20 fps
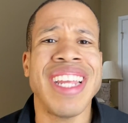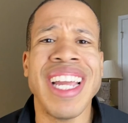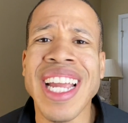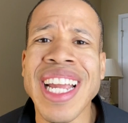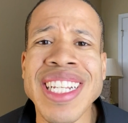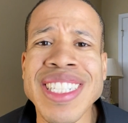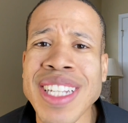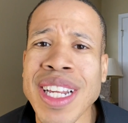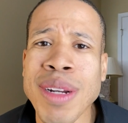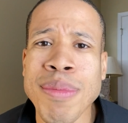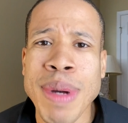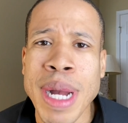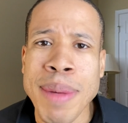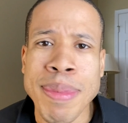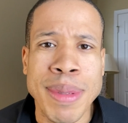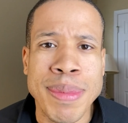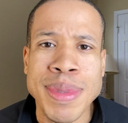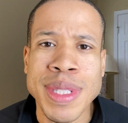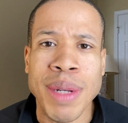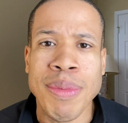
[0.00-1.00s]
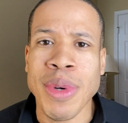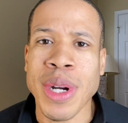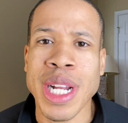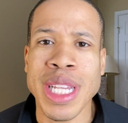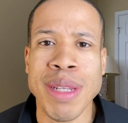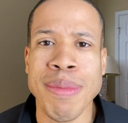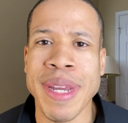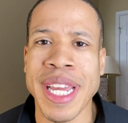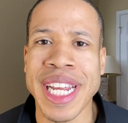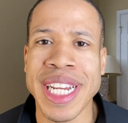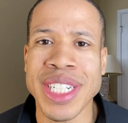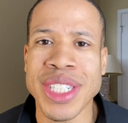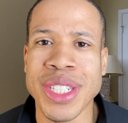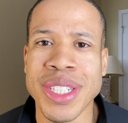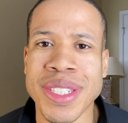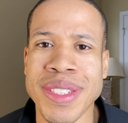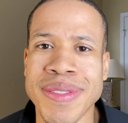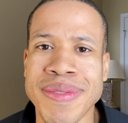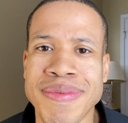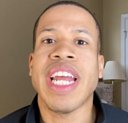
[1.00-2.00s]
It's gonna pop up somewhere on the page.
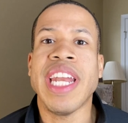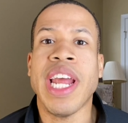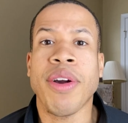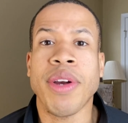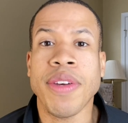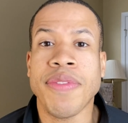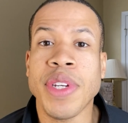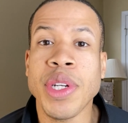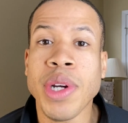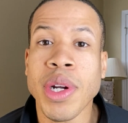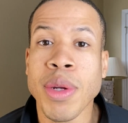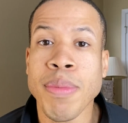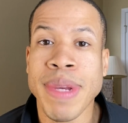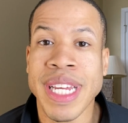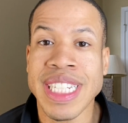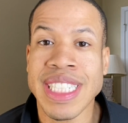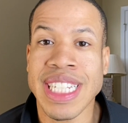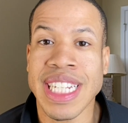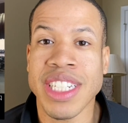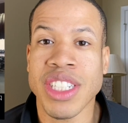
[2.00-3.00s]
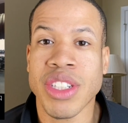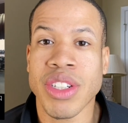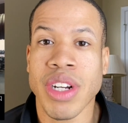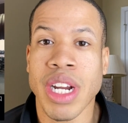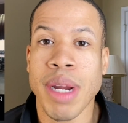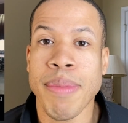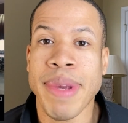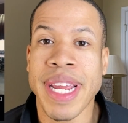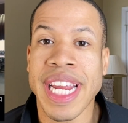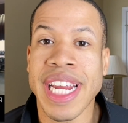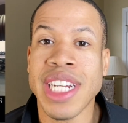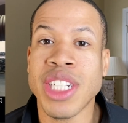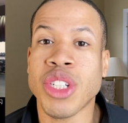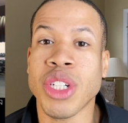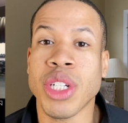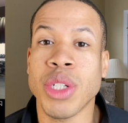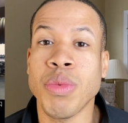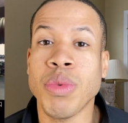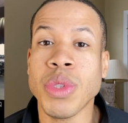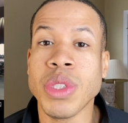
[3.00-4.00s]
Now, if you go to Ben's Instagram page,
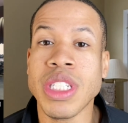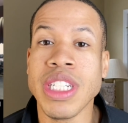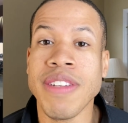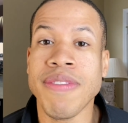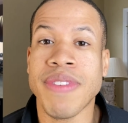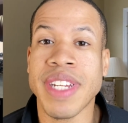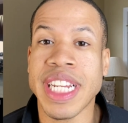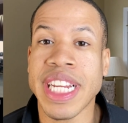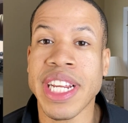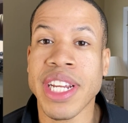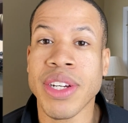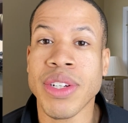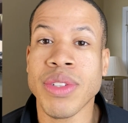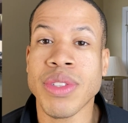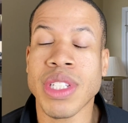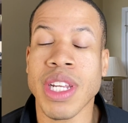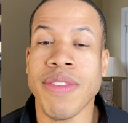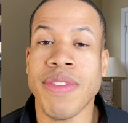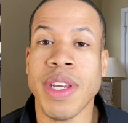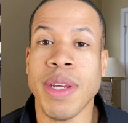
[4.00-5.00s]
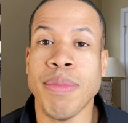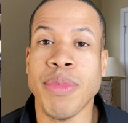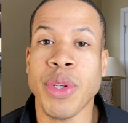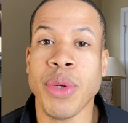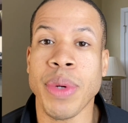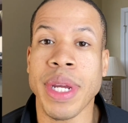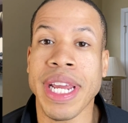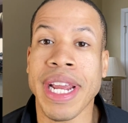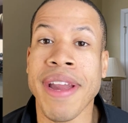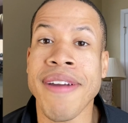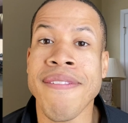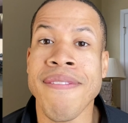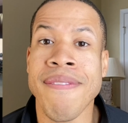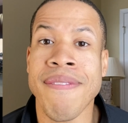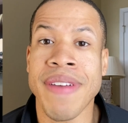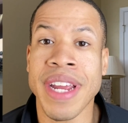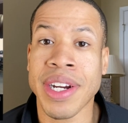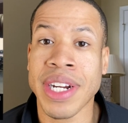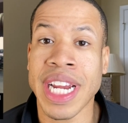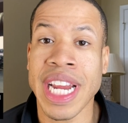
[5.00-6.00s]
you will see videos of him doing
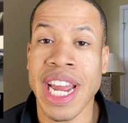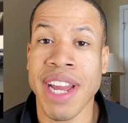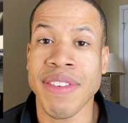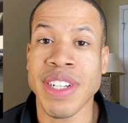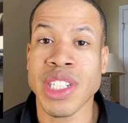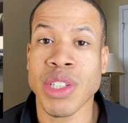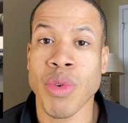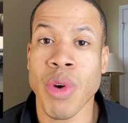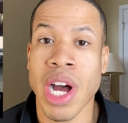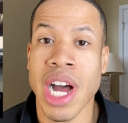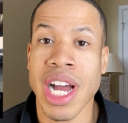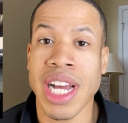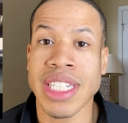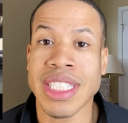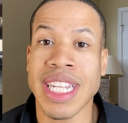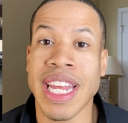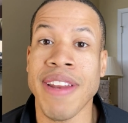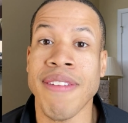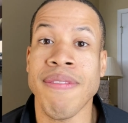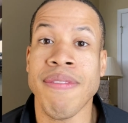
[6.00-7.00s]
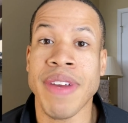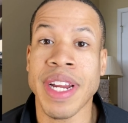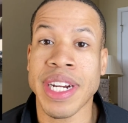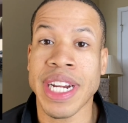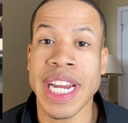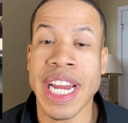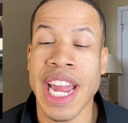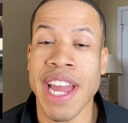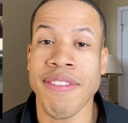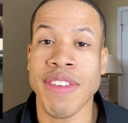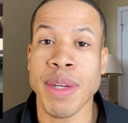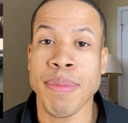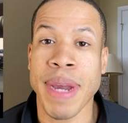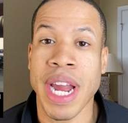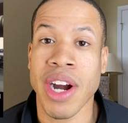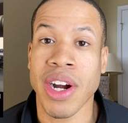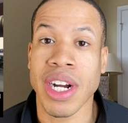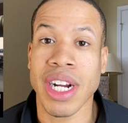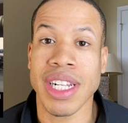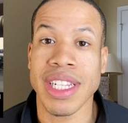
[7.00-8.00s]
very heavy squats and very heavy
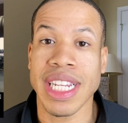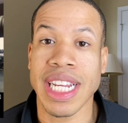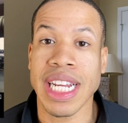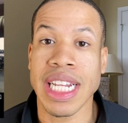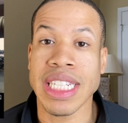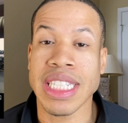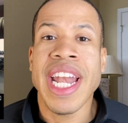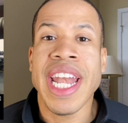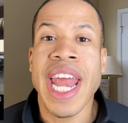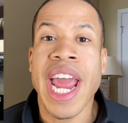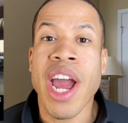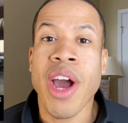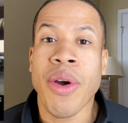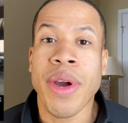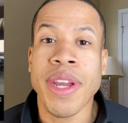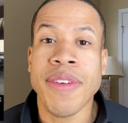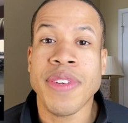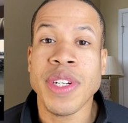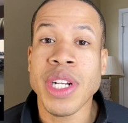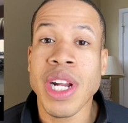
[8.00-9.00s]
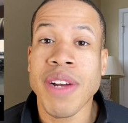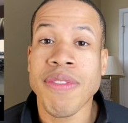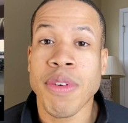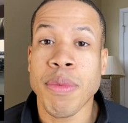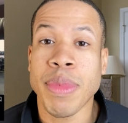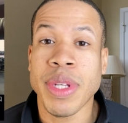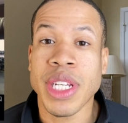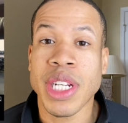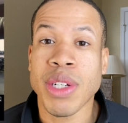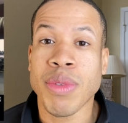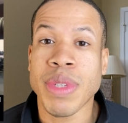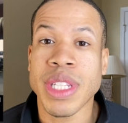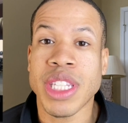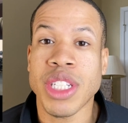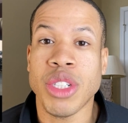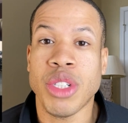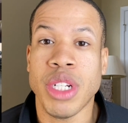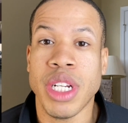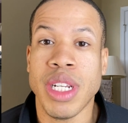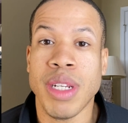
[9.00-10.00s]
power cleans. Now, if you're not familiar with the
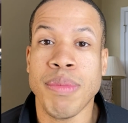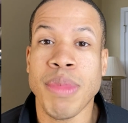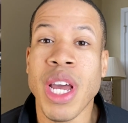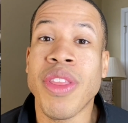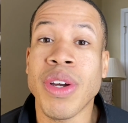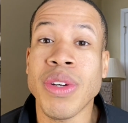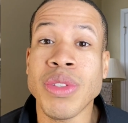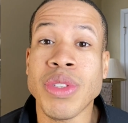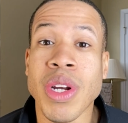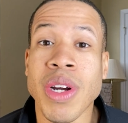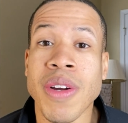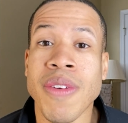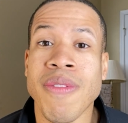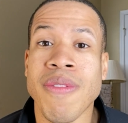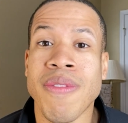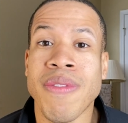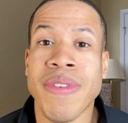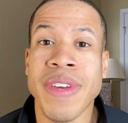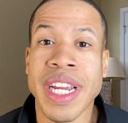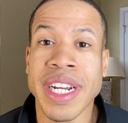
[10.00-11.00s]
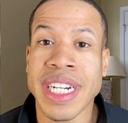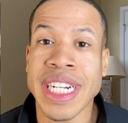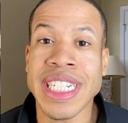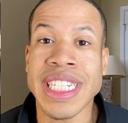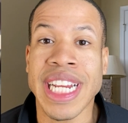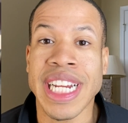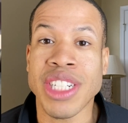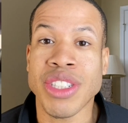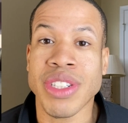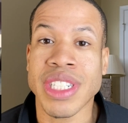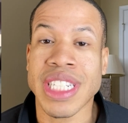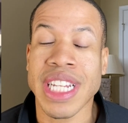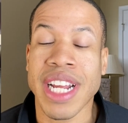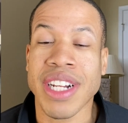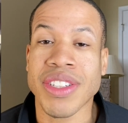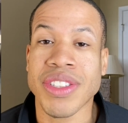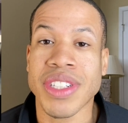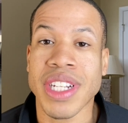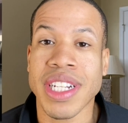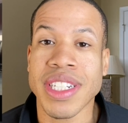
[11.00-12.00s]
gym, those are very dangerous
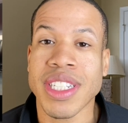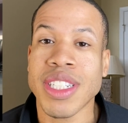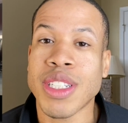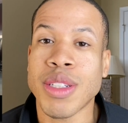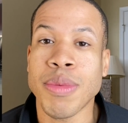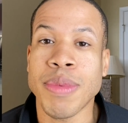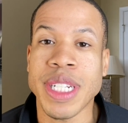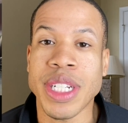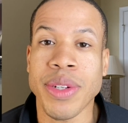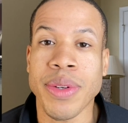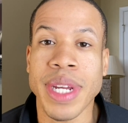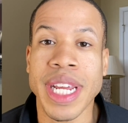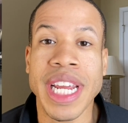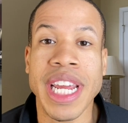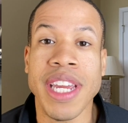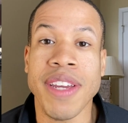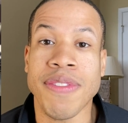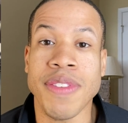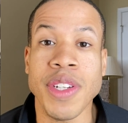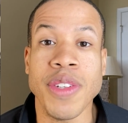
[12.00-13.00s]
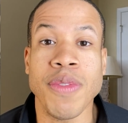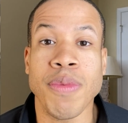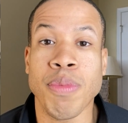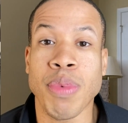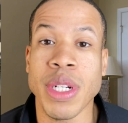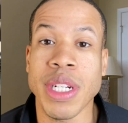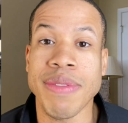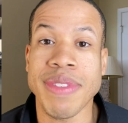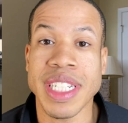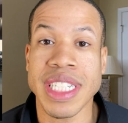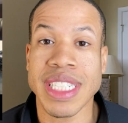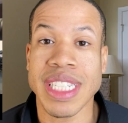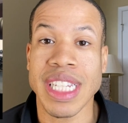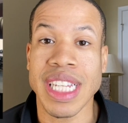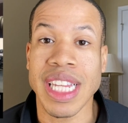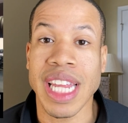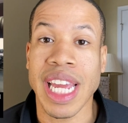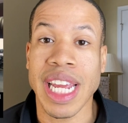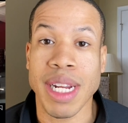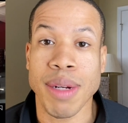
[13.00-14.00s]
exercises to be doing if you've previously
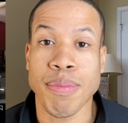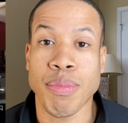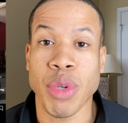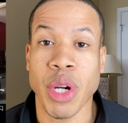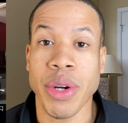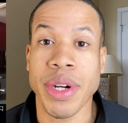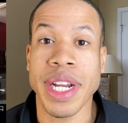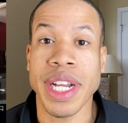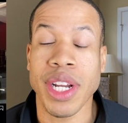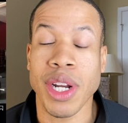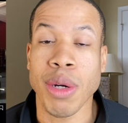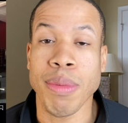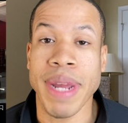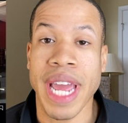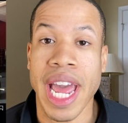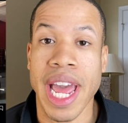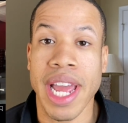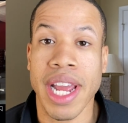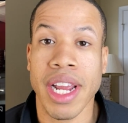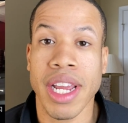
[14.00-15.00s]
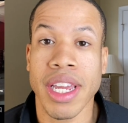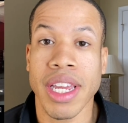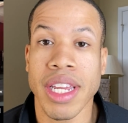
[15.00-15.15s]
like broken your back.